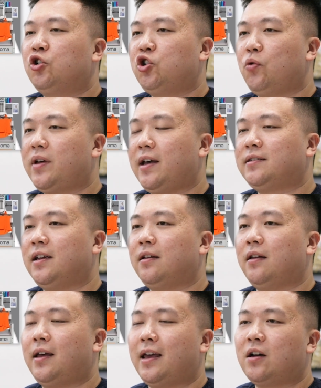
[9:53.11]

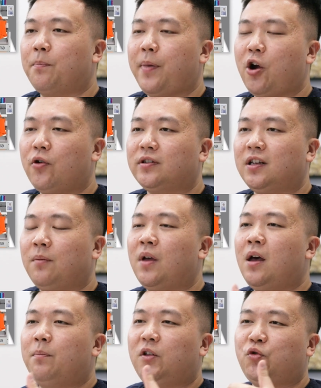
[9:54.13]
showcasing a comparison